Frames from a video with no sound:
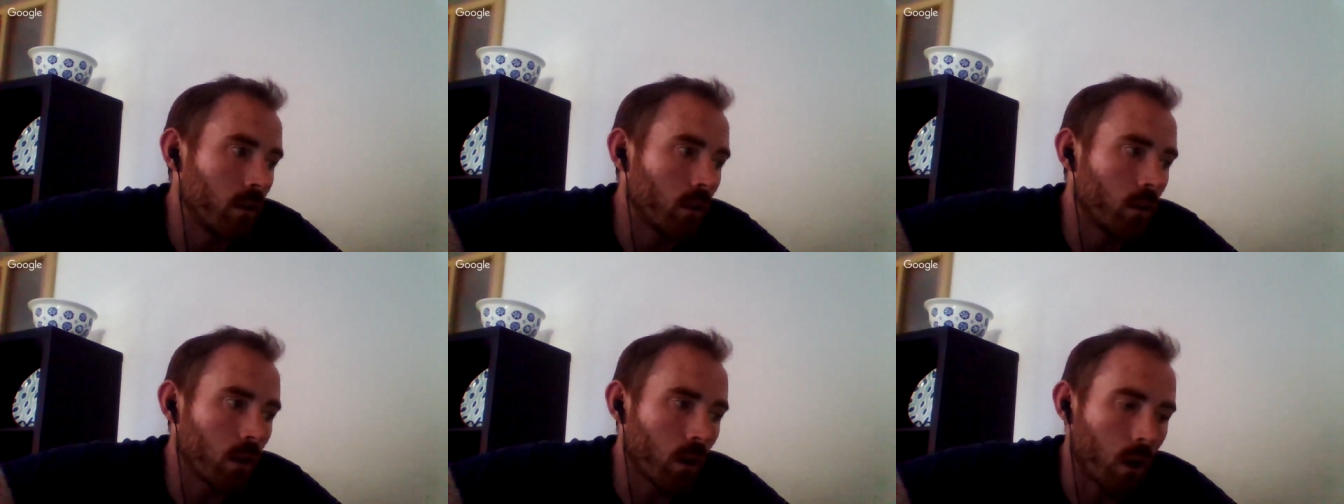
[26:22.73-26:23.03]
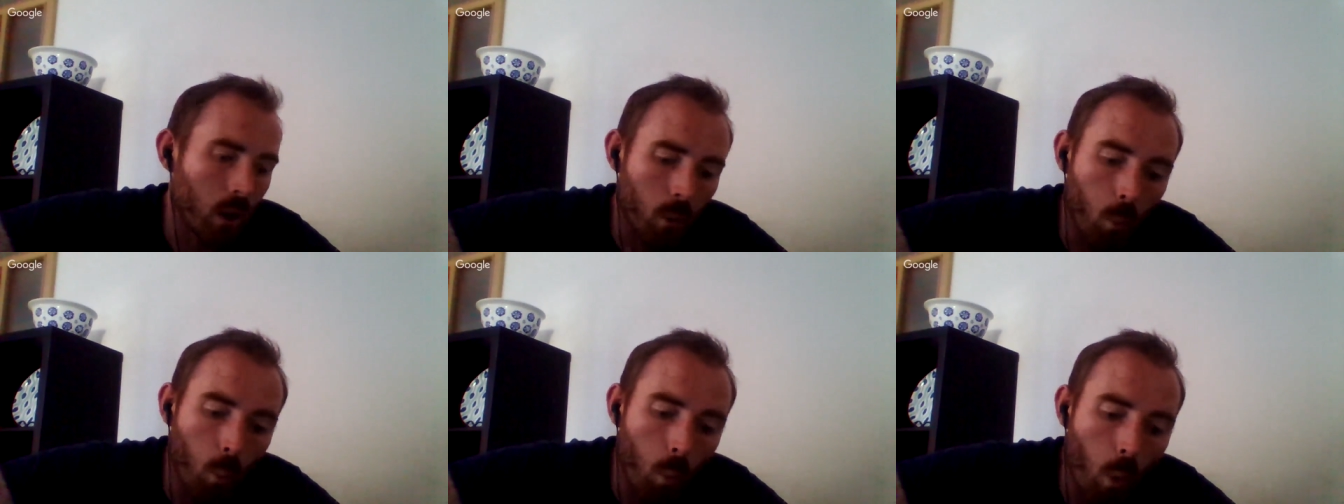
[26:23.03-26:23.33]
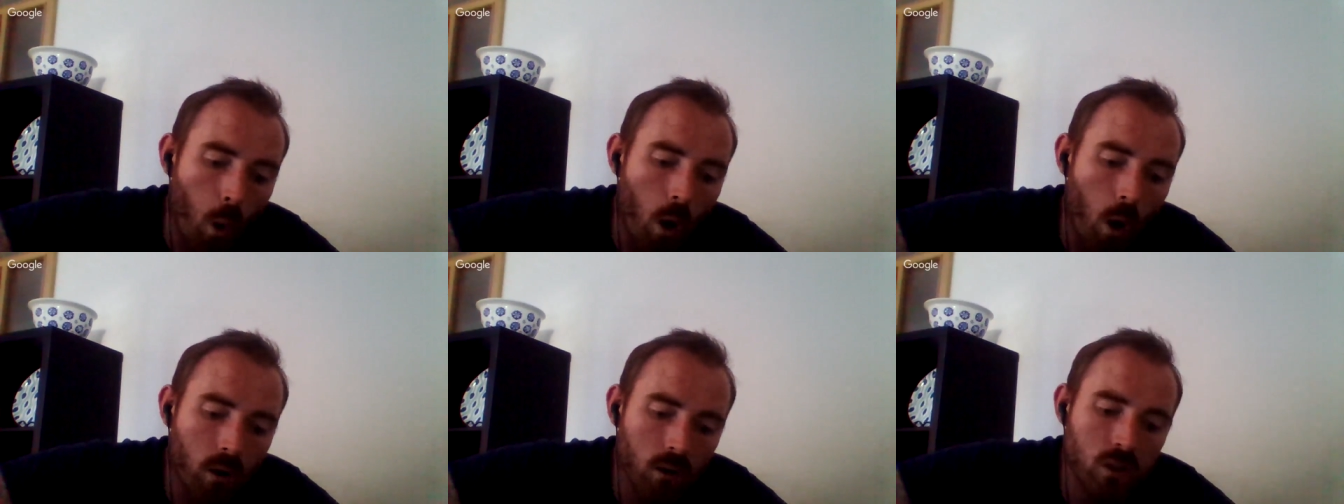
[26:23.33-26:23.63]
you know, like
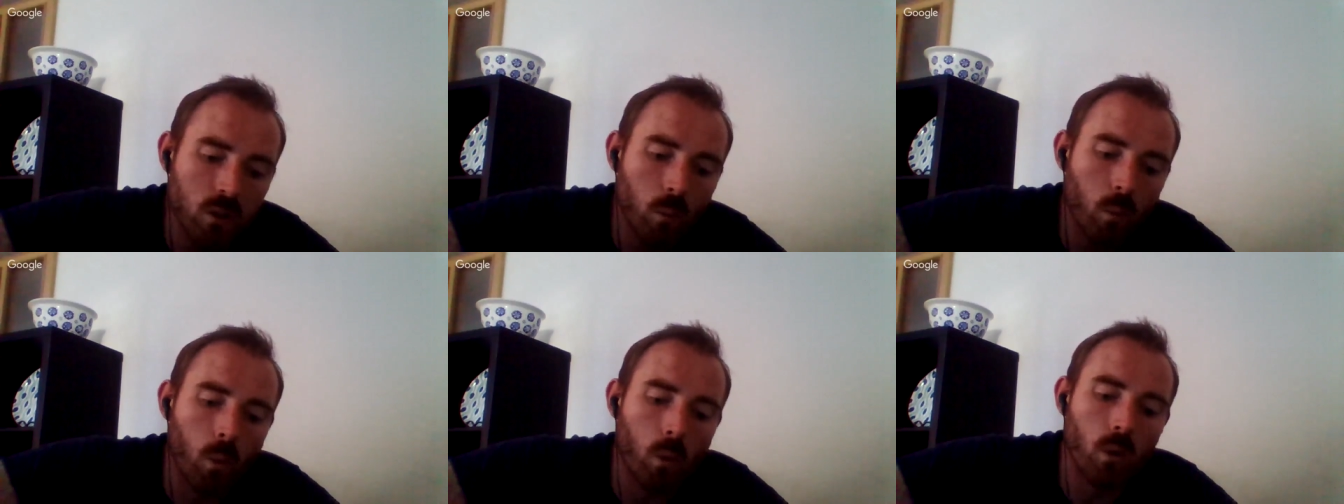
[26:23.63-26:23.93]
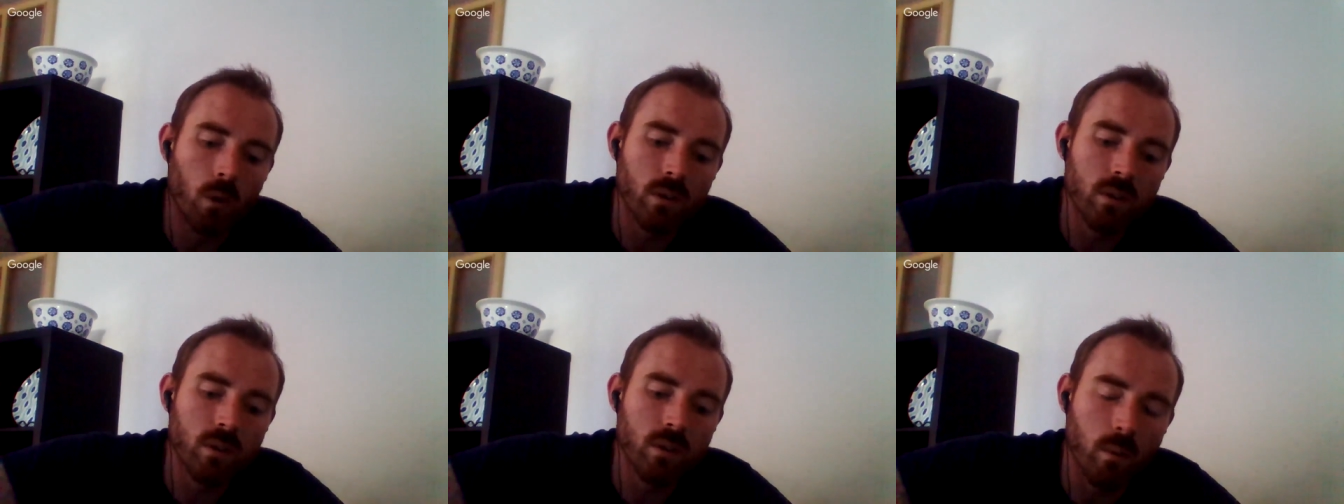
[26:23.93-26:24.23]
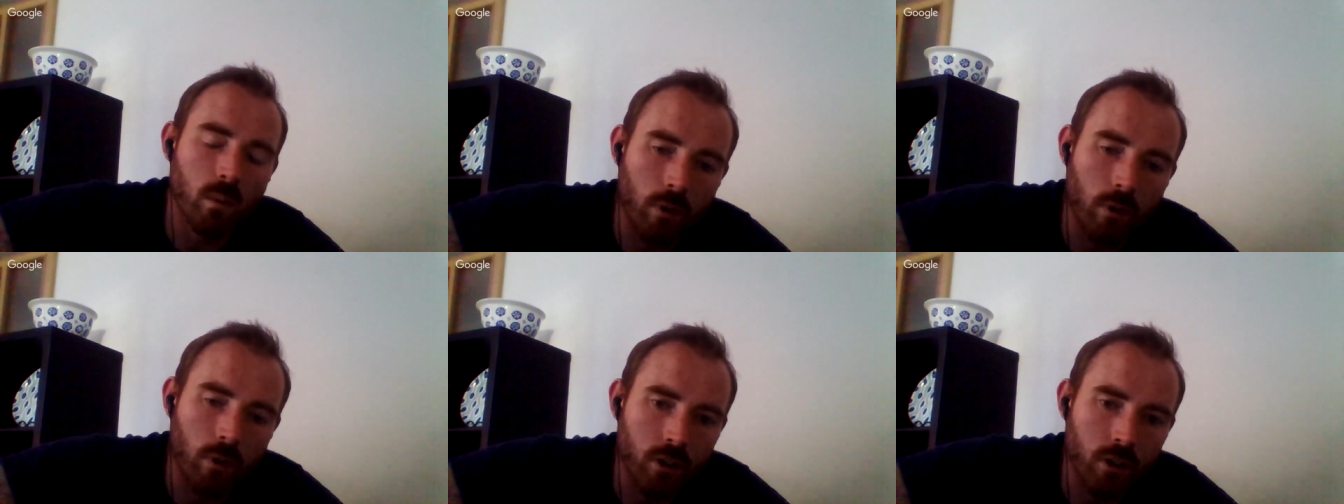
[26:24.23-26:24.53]
walk towards the
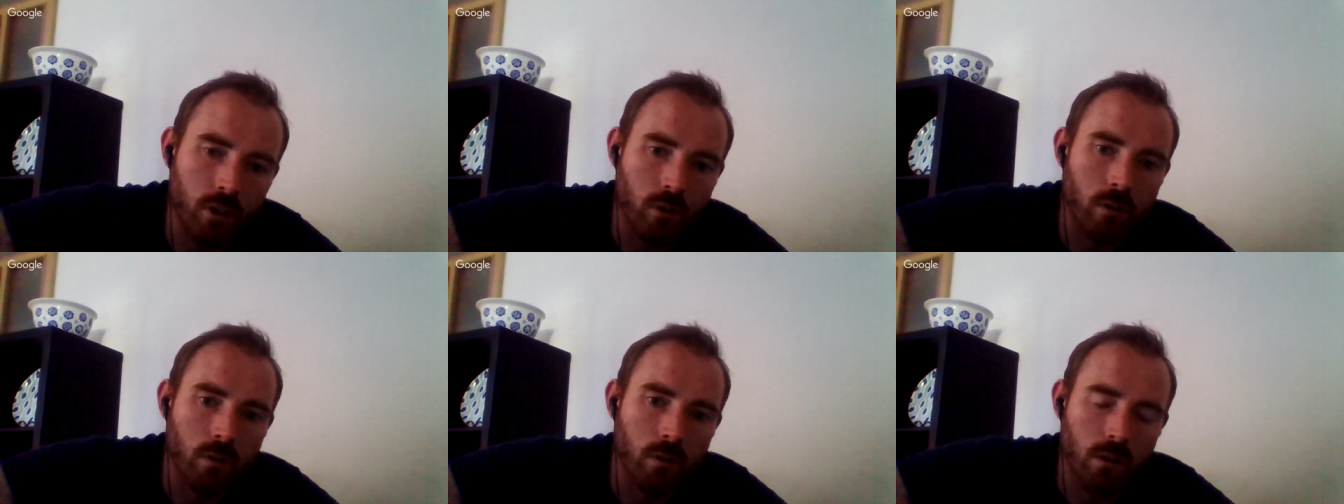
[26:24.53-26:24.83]
pressure